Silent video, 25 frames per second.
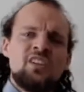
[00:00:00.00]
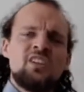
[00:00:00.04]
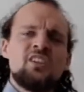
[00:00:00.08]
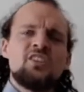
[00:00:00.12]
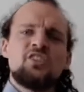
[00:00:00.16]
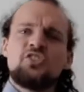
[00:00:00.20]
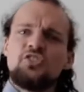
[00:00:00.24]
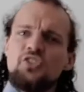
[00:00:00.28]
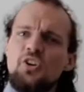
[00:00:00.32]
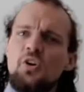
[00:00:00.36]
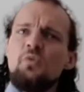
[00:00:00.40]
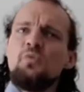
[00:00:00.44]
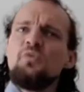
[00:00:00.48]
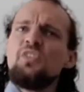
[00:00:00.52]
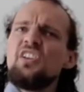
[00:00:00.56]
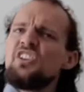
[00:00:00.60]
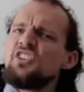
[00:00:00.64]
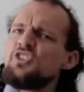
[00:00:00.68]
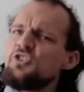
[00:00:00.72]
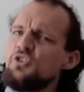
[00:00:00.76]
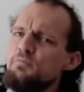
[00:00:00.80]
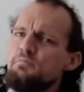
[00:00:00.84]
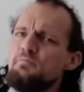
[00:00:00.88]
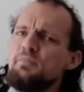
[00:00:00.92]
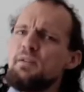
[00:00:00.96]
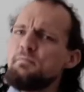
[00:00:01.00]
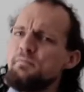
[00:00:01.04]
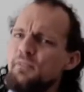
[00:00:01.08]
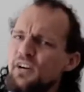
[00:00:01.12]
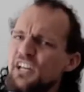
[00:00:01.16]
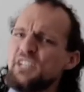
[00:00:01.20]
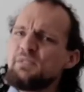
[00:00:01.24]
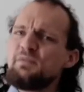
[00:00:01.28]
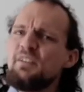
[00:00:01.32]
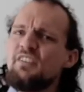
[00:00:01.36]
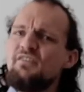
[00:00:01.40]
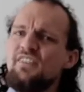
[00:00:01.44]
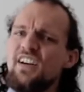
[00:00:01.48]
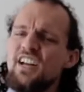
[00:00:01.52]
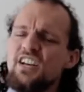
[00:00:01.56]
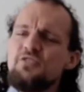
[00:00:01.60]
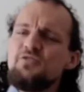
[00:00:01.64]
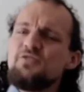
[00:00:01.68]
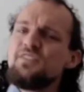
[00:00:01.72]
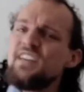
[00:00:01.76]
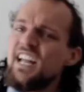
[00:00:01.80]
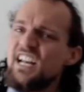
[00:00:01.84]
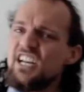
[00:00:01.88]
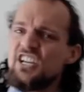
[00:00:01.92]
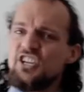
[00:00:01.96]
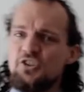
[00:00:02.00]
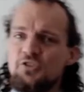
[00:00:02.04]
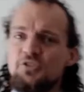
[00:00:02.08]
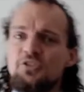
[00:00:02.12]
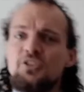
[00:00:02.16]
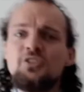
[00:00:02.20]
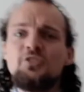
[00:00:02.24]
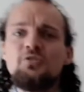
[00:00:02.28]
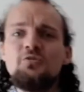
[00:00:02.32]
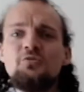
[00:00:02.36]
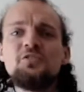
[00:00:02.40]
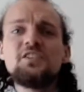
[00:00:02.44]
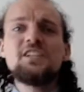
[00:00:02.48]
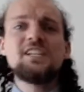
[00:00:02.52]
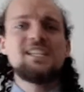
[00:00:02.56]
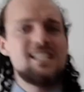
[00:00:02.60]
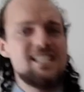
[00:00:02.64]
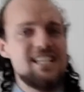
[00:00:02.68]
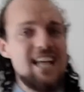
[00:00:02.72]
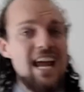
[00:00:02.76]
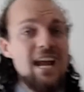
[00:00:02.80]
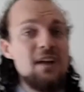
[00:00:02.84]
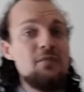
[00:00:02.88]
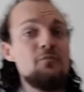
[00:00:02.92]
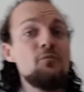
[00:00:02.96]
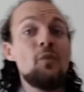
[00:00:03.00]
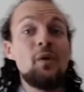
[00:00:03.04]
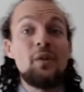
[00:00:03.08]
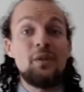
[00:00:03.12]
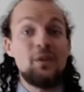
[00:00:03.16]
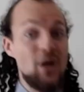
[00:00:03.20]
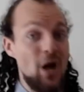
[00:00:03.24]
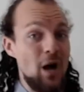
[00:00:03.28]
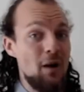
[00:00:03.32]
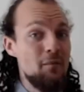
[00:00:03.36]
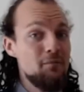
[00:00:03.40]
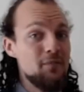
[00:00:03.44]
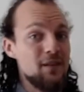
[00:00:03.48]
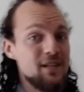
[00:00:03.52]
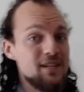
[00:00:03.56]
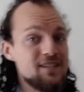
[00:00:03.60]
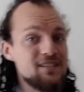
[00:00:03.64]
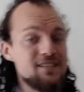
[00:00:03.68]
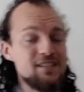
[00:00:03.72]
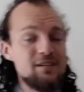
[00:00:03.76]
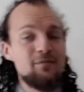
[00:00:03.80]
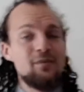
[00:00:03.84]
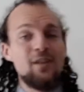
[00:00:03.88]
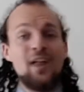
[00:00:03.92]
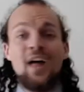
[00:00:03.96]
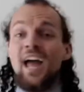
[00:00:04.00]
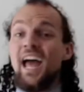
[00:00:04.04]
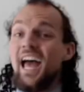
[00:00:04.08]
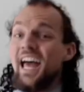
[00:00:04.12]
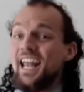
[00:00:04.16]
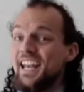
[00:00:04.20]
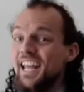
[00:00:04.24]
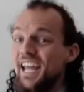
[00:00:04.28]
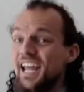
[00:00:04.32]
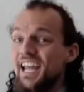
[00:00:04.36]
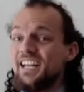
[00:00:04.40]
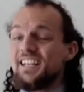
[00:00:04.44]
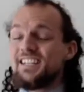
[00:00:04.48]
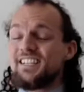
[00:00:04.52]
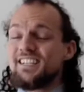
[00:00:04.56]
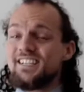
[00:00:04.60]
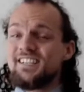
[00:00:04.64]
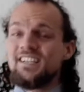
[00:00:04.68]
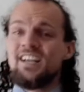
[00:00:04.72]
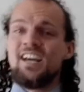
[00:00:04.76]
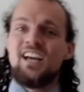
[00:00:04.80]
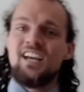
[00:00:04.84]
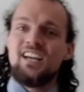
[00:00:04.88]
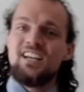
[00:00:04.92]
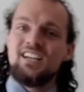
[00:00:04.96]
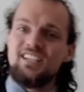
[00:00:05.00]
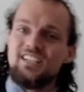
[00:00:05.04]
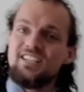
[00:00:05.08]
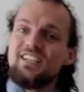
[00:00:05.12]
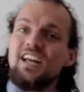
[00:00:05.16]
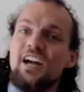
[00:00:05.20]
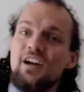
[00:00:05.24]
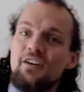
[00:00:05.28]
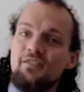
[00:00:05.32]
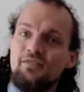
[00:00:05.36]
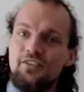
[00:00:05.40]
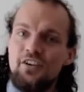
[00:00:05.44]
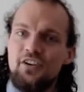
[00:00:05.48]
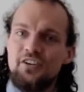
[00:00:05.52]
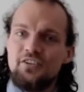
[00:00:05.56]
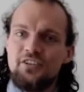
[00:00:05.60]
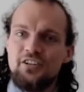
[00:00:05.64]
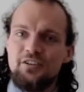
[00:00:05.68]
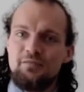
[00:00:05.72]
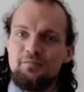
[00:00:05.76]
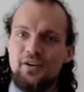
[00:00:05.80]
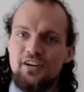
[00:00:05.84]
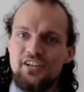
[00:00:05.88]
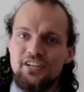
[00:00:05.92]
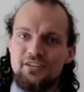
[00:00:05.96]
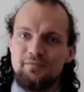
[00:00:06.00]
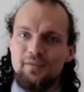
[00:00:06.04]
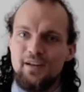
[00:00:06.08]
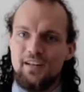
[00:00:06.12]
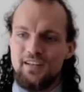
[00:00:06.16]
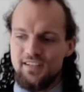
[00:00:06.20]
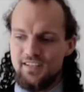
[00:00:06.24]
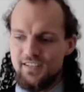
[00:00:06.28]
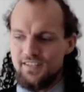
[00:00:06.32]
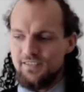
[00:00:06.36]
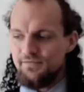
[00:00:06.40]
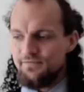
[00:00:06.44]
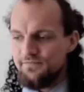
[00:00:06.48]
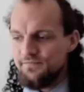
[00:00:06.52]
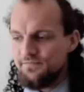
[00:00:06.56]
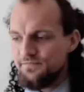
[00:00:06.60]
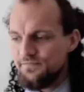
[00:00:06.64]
So this should be a possible venue that should do the same with complex stimuli and its psychophysiological measurements.